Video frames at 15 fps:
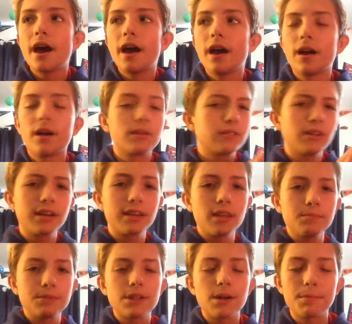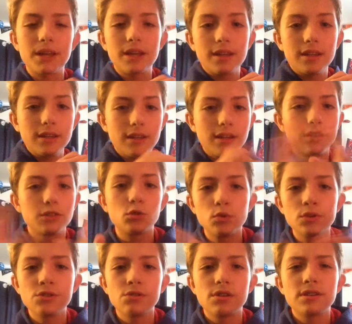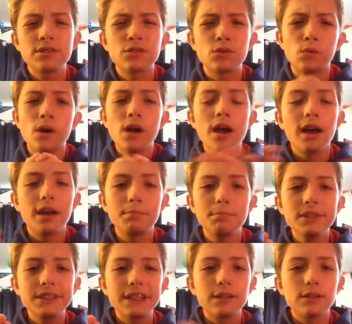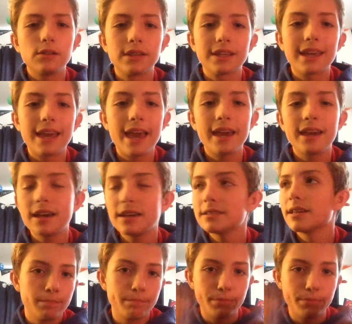or not GameStop at uh, at Toys R Us, so I'd miss out on the chaos.